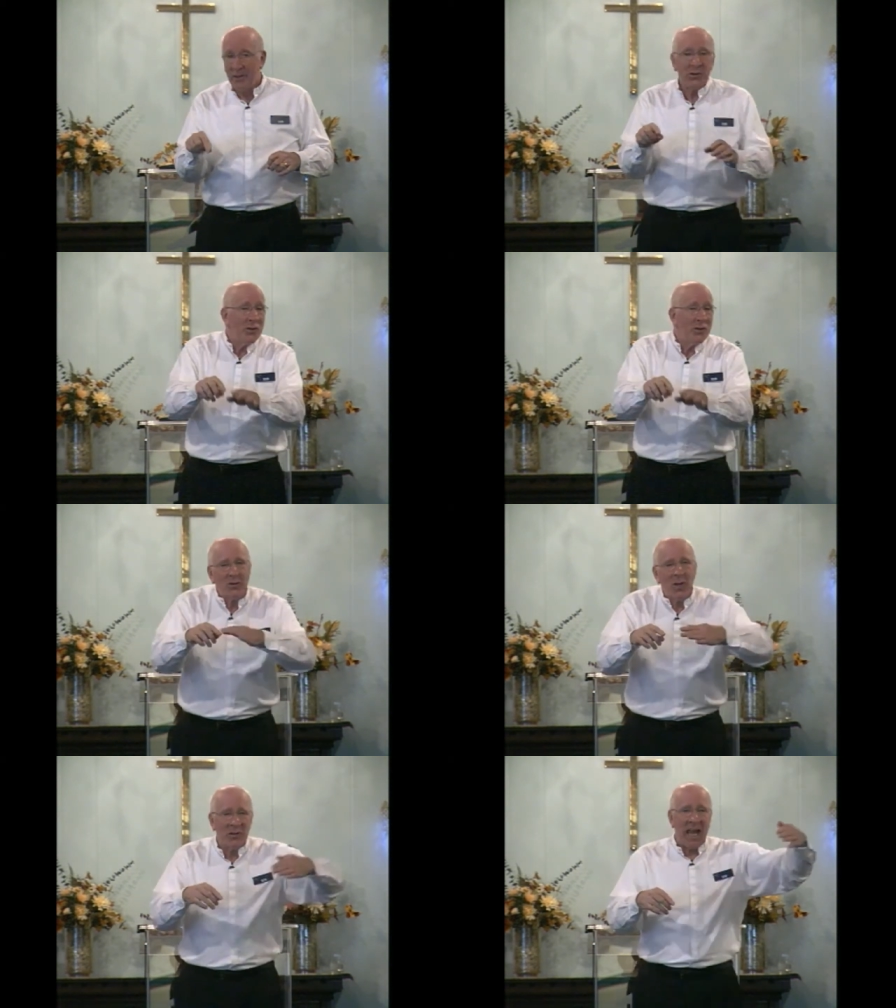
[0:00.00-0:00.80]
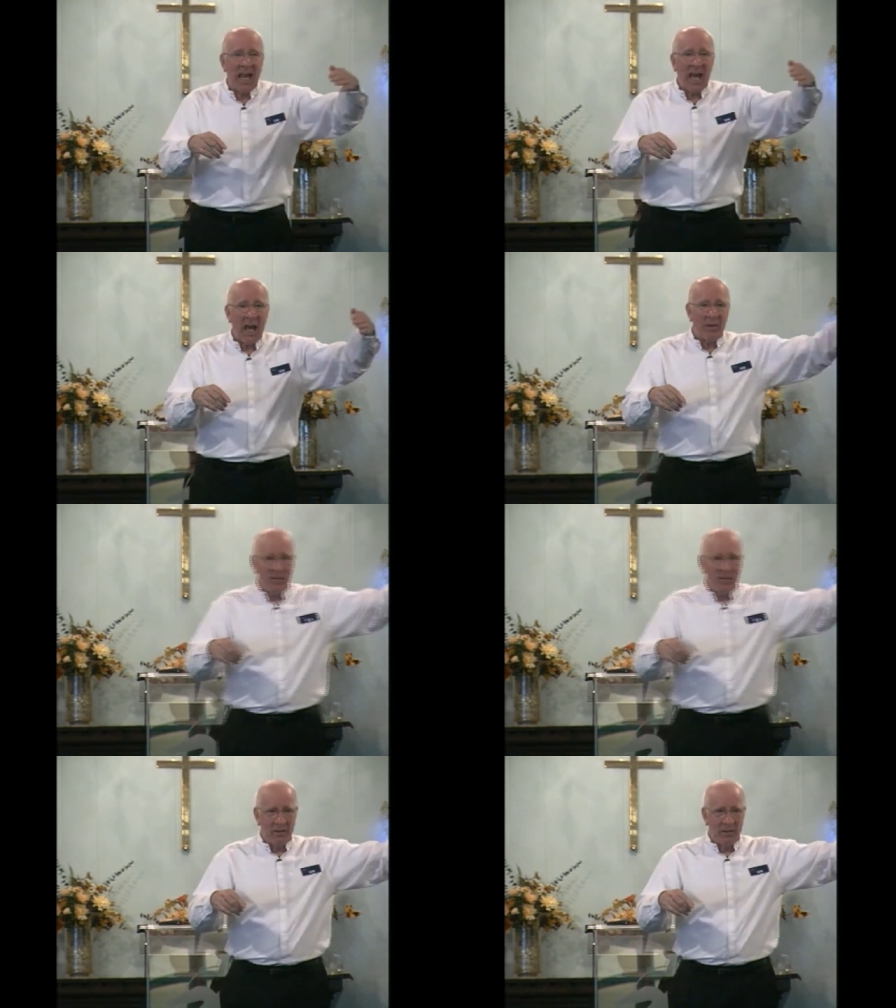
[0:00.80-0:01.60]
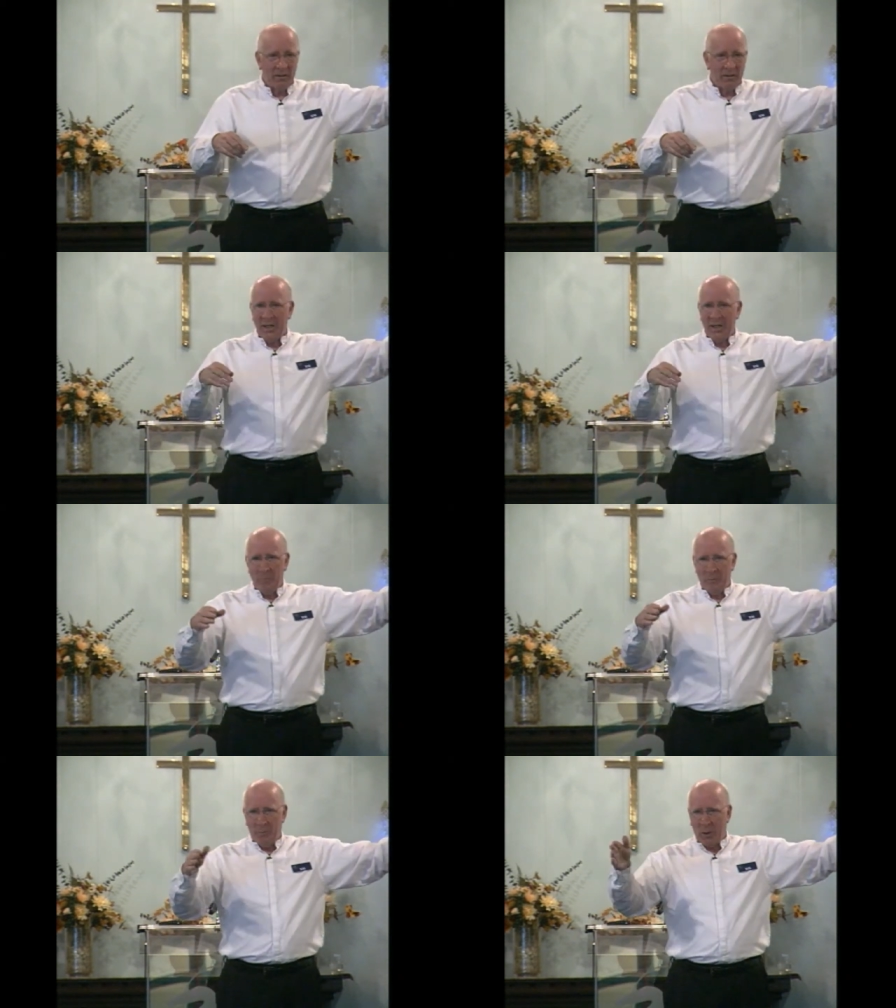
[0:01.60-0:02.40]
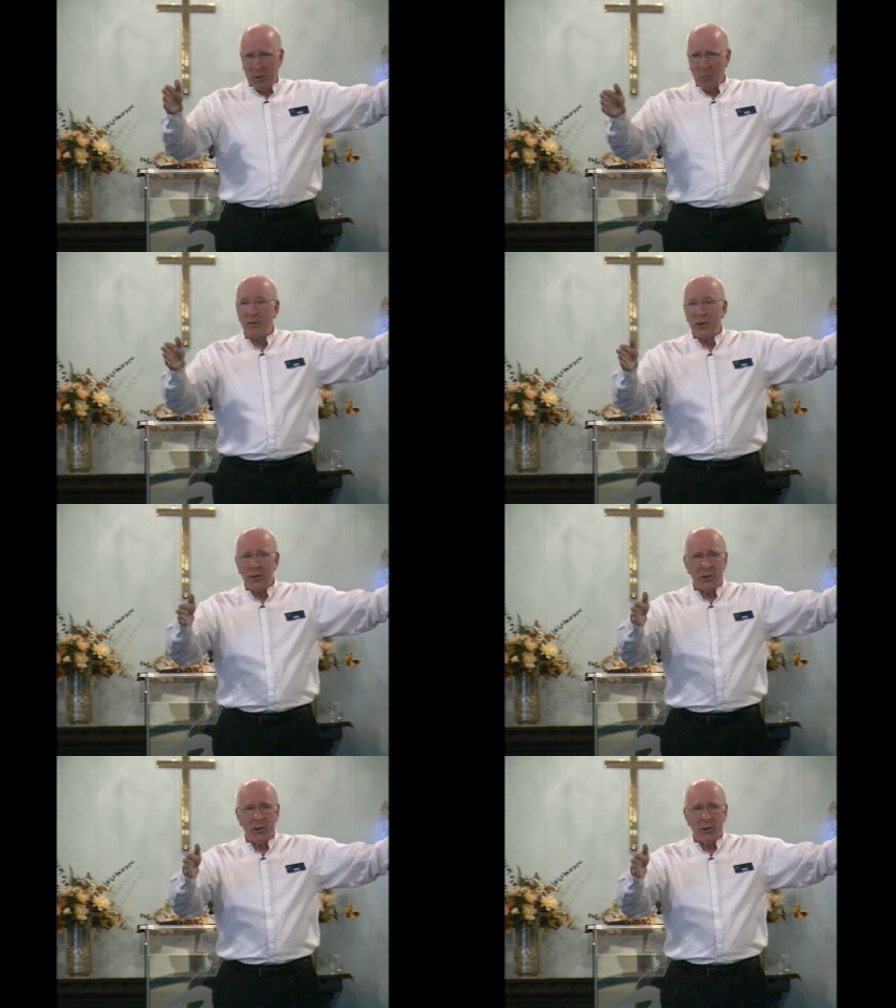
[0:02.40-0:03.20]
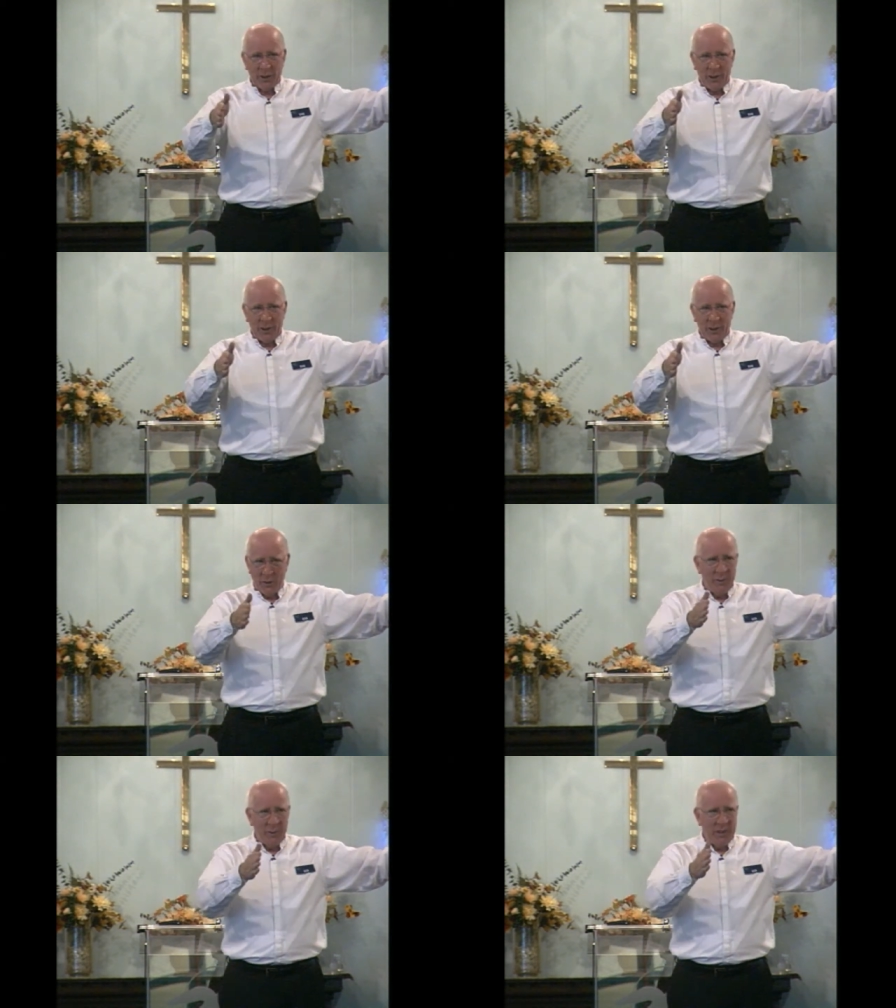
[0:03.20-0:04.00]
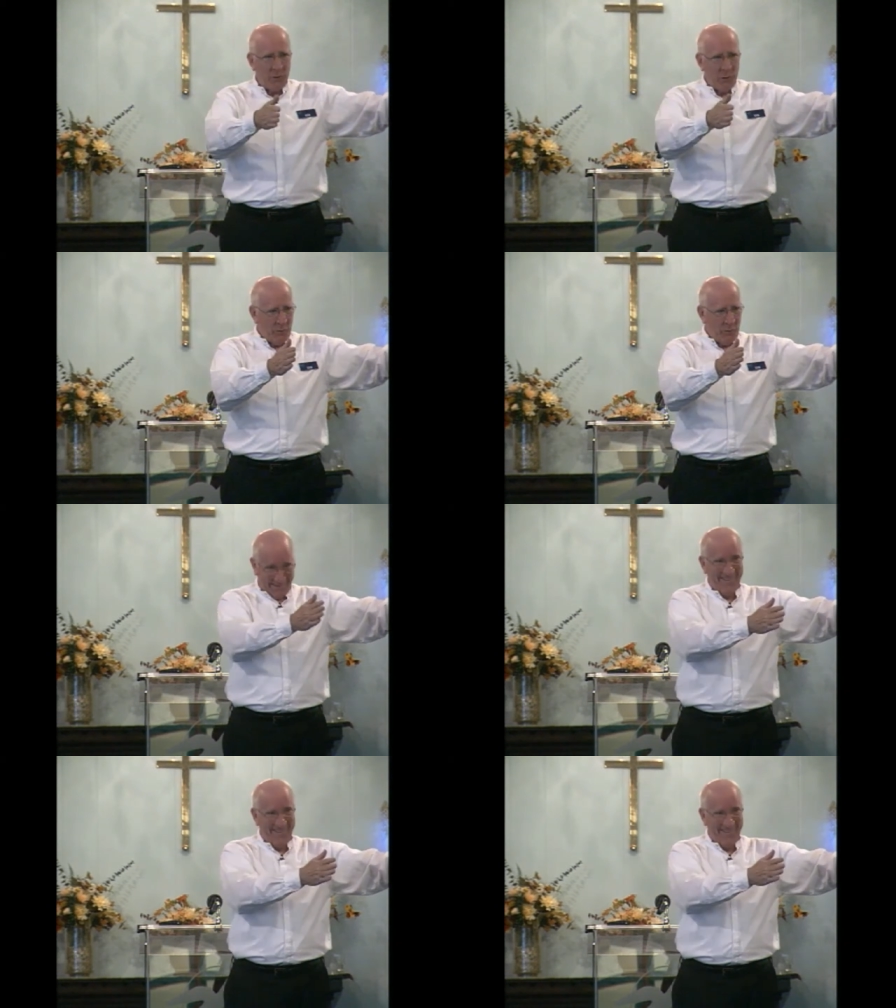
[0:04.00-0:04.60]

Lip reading: This isn't something that happened, pick whatever year you're willing to admit to,